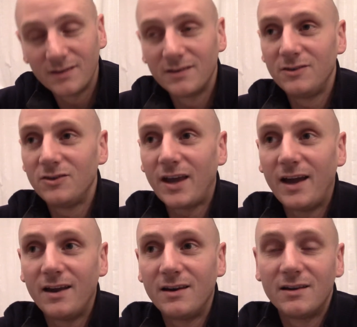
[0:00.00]
you
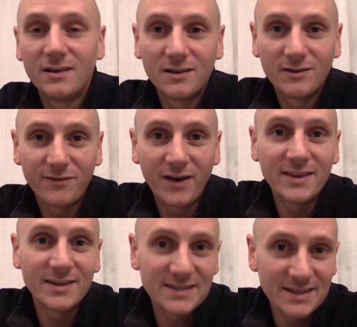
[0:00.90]
can
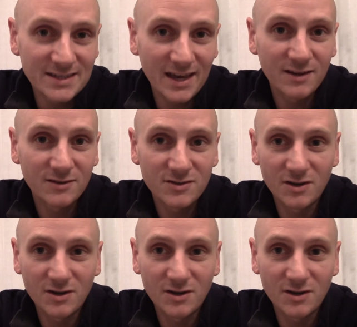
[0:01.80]
find the details